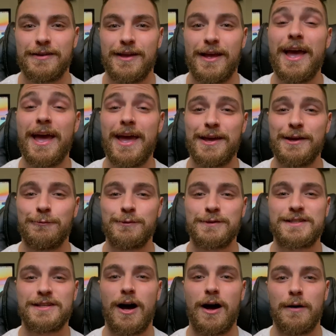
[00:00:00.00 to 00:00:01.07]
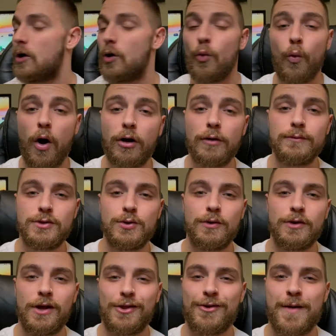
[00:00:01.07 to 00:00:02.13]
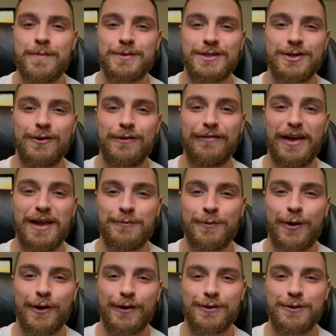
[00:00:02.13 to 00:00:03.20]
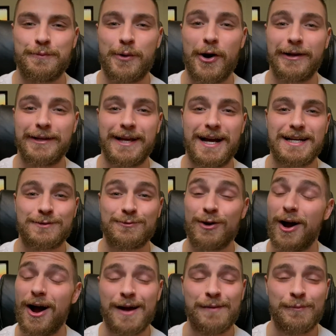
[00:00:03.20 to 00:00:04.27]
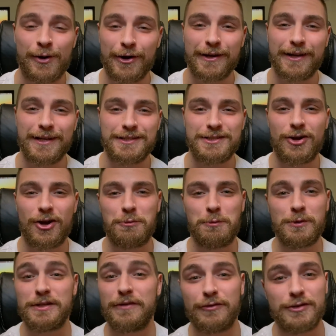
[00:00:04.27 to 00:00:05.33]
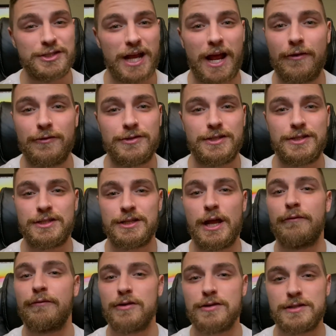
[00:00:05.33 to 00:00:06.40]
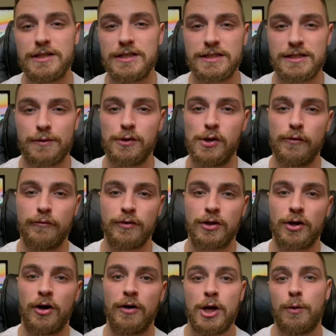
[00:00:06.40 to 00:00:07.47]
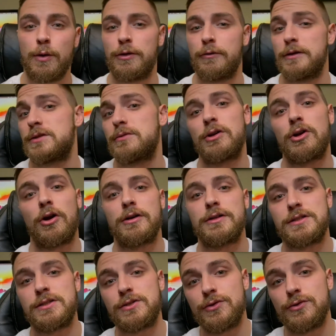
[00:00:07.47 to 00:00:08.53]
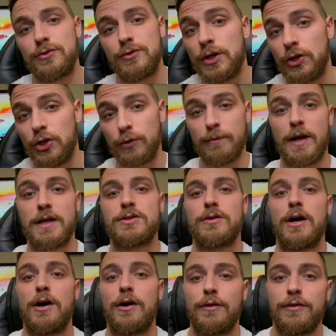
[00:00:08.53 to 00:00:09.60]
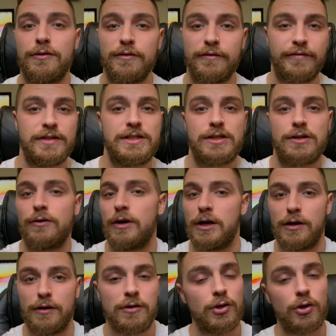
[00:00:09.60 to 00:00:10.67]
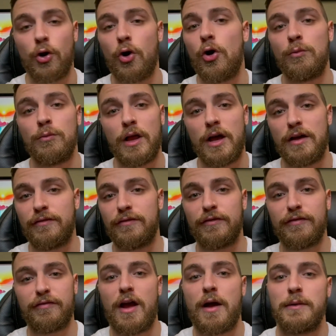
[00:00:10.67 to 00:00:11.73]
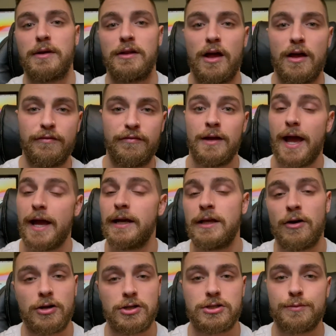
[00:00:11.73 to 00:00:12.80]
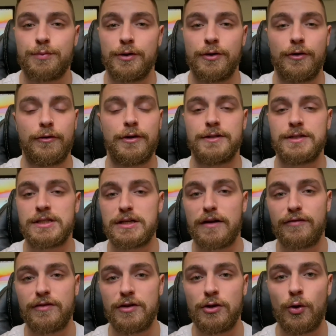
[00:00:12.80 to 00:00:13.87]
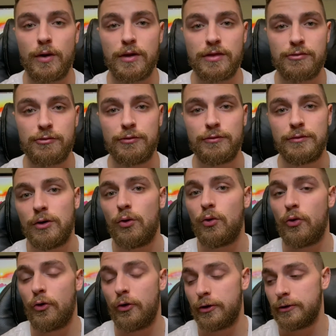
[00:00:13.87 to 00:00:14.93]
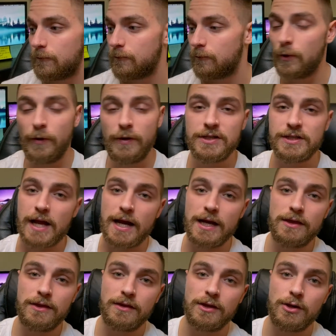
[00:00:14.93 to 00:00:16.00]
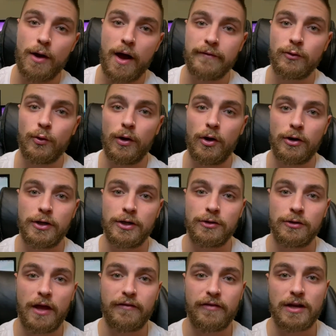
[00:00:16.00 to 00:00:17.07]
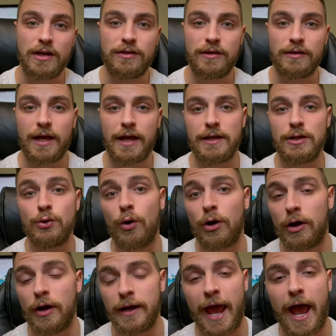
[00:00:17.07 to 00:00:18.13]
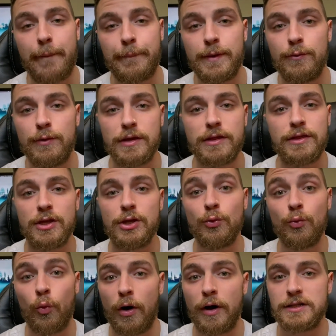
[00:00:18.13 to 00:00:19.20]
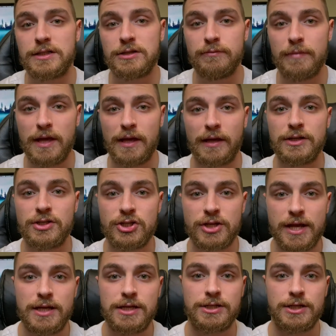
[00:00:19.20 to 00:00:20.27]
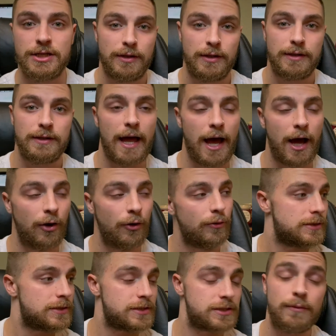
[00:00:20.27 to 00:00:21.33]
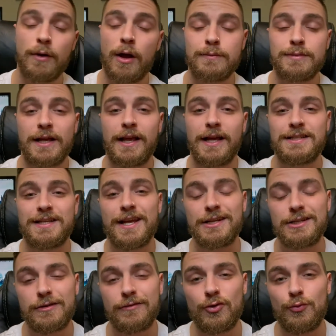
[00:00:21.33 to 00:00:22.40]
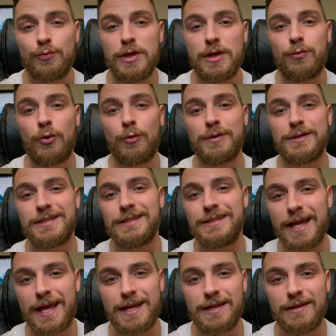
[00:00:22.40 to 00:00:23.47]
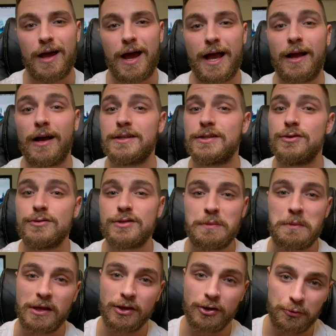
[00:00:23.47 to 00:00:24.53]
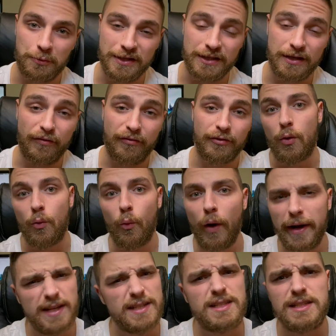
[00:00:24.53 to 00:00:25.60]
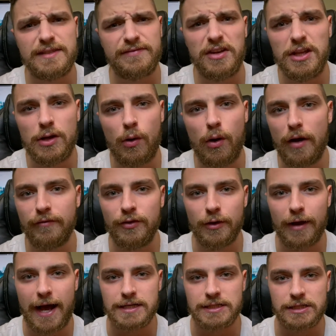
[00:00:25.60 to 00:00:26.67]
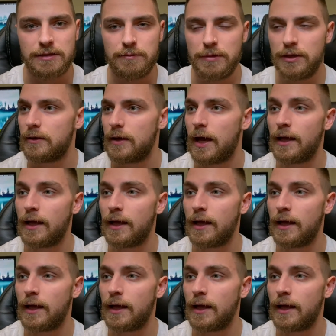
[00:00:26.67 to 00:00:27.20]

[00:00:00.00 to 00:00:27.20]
Hey, what's up? Welcome to another episode of Hey Mark, the podcast where I, Mark, get to talk about different challenges and adversities that we overcome, whether it's regards to your mental health, your physical health, your home life, your family life, any entrepreneurial stuff that you're going through, or really just anything that you have going on in your life, anything that you are unhappy with that you want to make a change in. Now, sometimes I get to interview people, but today I got to do something a little bit different. What is this video of, you're asking me?